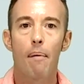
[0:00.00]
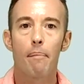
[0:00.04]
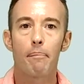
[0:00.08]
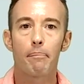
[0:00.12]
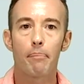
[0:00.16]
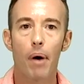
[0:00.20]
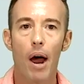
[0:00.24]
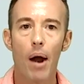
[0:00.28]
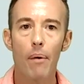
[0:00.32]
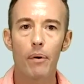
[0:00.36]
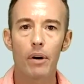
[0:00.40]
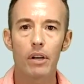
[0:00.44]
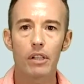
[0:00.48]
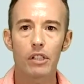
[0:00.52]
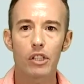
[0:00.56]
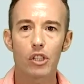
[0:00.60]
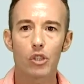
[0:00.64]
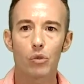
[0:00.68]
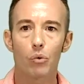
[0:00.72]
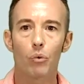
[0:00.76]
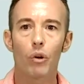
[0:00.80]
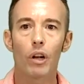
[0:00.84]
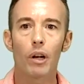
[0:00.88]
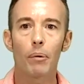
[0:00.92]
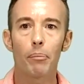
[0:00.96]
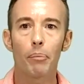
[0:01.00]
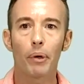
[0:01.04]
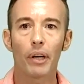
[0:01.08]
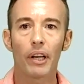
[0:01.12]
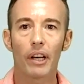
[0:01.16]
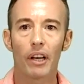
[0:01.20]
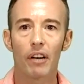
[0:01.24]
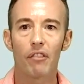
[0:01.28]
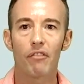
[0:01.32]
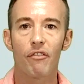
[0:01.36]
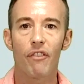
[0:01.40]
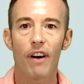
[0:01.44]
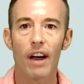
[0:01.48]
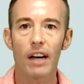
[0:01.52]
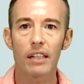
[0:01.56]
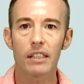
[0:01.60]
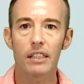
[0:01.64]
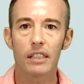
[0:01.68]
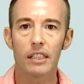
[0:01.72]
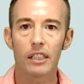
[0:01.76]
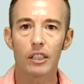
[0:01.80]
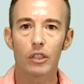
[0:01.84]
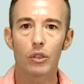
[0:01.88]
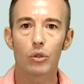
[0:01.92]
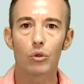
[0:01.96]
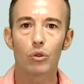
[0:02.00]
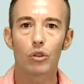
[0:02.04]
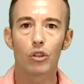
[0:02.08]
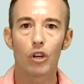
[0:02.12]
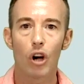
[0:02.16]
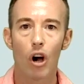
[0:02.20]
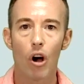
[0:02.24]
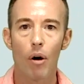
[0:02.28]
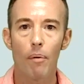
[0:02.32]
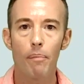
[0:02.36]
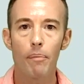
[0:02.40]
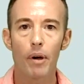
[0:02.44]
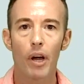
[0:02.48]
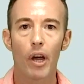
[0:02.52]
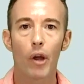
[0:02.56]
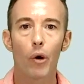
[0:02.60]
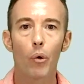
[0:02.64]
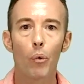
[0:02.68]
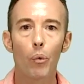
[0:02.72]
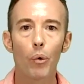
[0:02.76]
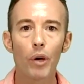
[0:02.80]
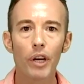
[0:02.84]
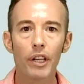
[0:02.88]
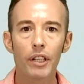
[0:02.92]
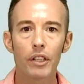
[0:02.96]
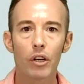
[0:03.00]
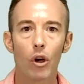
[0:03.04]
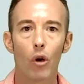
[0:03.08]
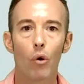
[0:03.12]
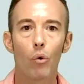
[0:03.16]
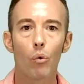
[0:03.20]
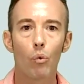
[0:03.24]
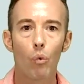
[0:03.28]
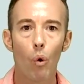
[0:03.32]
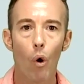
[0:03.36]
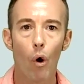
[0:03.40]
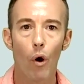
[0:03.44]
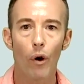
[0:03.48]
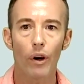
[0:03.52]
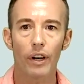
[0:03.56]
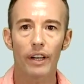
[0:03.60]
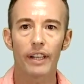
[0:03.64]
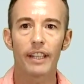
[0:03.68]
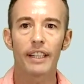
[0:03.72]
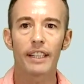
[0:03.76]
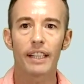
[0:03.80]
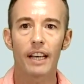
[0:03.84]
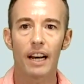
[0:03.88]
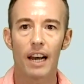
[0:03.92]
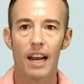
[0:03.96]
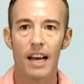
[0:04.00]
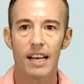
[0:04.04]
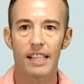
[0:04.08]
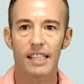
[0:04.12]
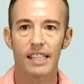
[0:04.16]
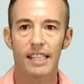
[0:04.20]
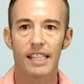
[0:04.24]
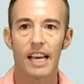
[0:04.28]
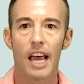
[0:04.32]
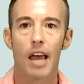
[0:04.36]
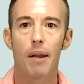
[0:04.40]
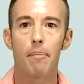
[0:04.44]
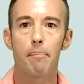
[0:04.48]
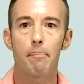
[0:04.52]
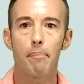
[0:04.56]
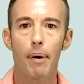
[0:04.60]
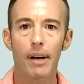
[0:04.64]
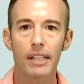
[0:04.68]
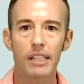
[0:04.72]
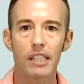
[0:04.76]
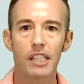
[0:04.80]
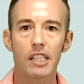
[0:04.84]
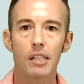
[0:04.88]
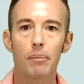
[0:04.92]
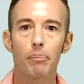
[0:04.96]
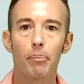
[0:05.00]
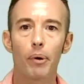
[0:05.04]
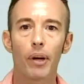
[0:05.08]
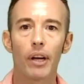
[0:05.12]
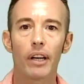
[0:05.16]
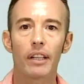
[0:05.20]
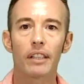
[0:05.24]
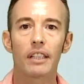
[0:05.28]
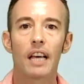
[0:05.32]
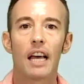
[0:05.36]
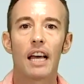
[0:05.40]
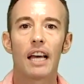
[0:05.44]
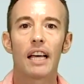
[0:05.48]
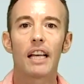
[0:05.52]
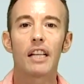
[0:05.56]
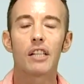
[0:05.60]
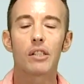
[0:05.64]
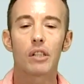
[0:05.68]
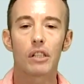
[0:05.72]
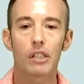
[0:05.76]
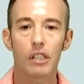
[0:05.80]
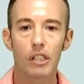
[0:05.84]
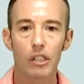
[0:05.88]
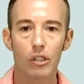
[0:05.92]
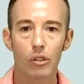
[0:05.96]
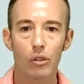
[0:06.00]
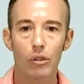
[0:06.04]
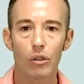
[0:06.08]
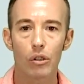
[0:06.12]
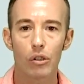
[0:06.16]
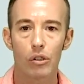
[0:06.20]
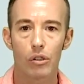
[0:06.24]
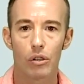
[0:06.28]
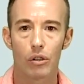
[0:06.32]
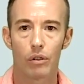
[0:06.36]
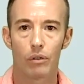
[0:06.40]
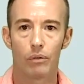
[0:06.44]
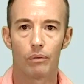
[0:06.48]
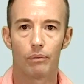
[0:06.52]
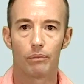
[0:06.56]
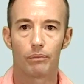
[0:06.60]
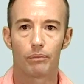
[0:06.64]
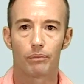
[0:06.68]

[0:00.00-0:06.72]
Parents will be invited to come and read a work in class and participate in the discussion.